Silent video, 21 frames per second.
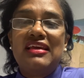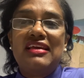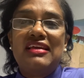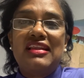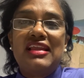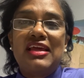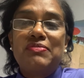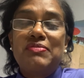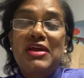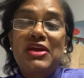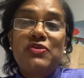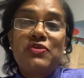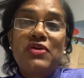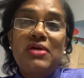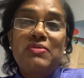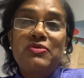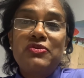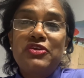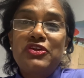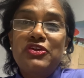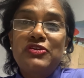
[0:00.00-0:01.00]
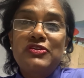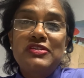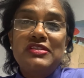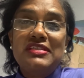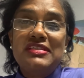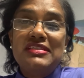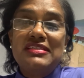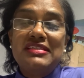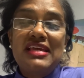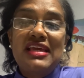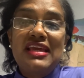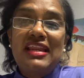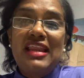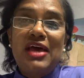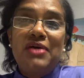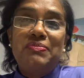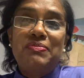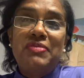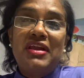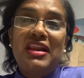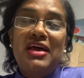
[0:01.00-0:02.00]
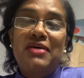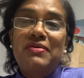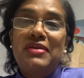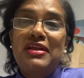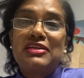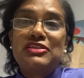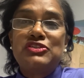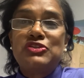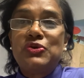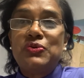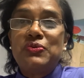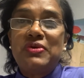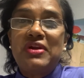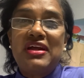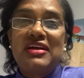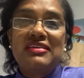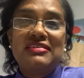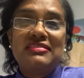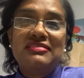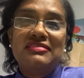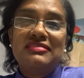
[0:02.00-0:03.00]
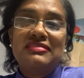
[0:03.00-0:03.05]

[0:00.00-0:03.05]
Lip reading: like my grandmother used to say, las palabras sobran.